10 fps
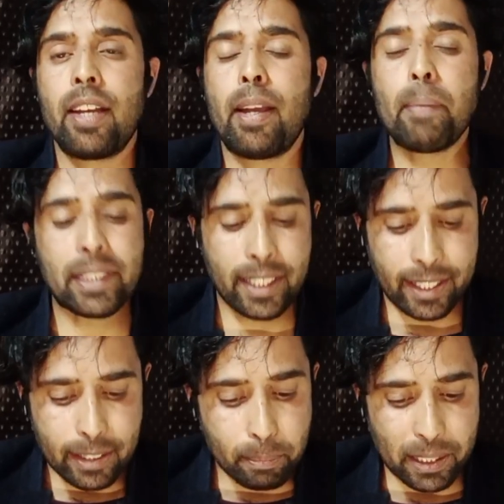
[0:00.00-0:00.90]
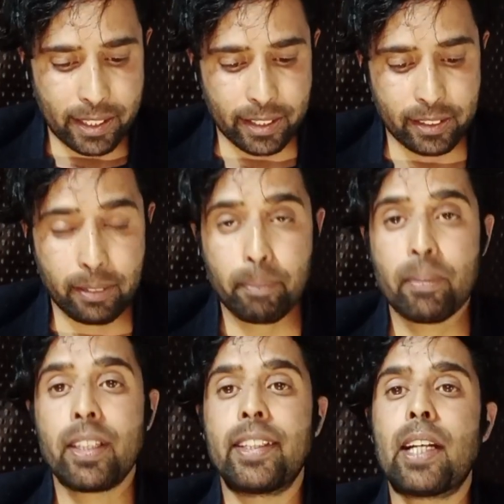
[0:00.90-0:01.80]
Number second is meetings.
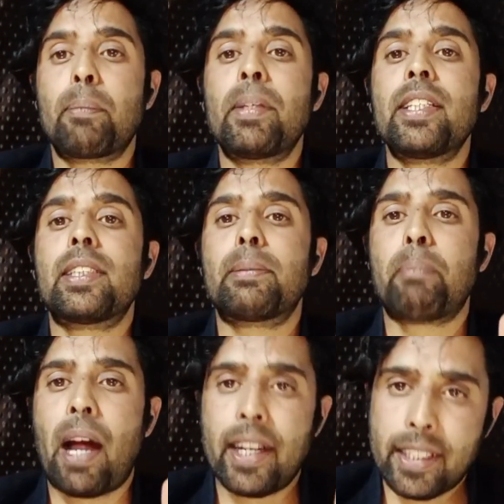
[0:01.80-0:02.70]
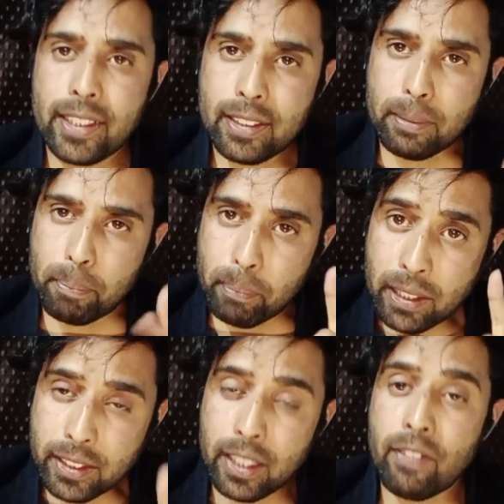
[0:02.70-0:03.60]
That means parties
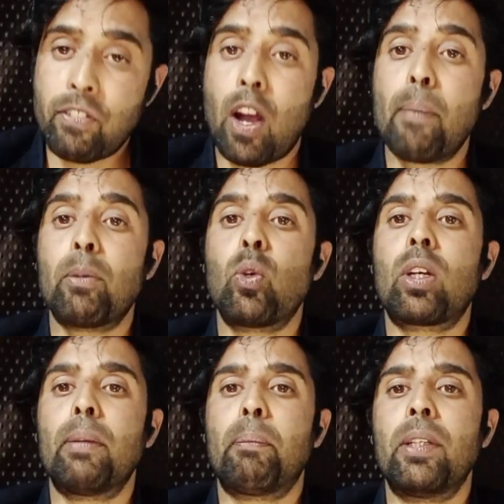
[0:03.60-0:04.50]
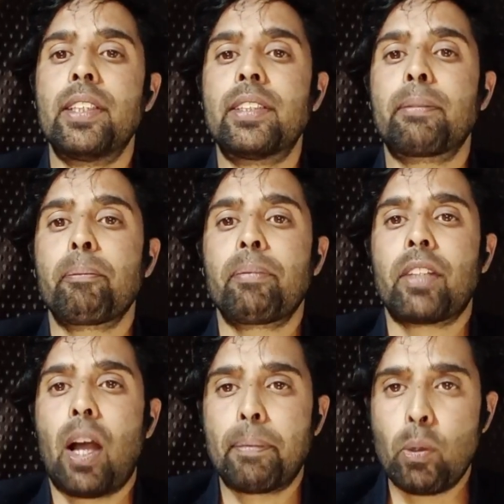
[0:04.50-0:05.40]
must inform local police
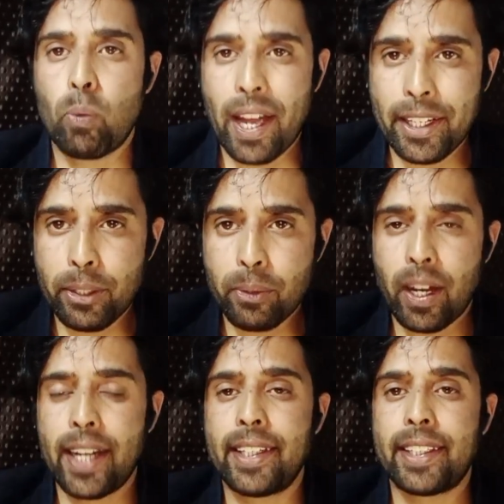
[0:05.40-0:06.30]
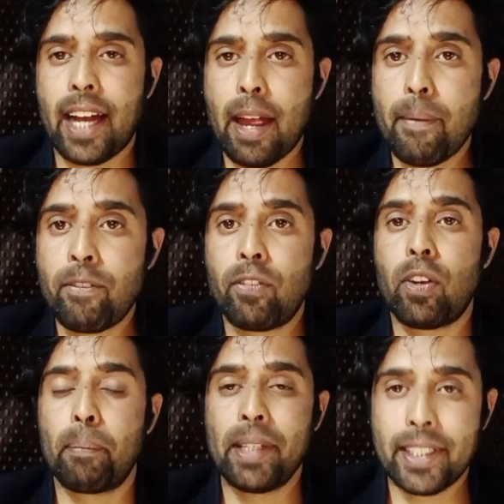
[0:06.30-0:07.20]
of the venue and time
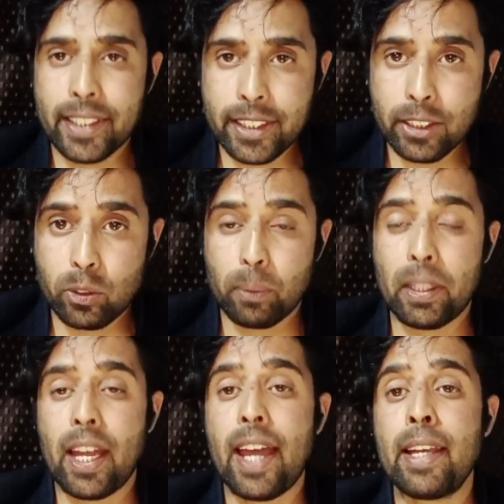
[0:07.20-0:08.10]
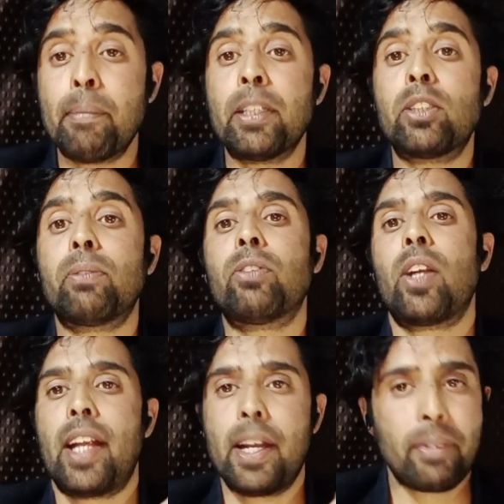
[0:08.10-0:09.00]
for meetings to be enabled
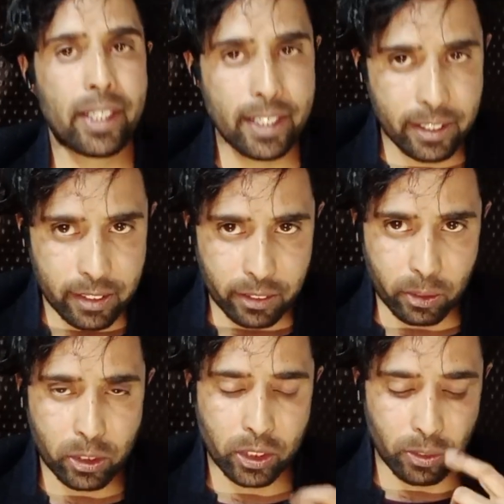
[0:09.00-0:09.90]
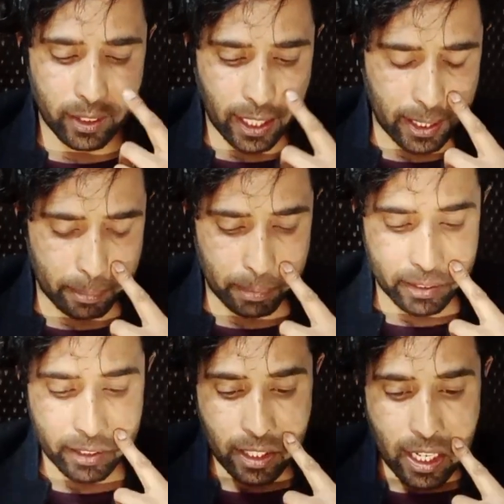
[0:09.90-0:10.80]
for adequate security arrangements.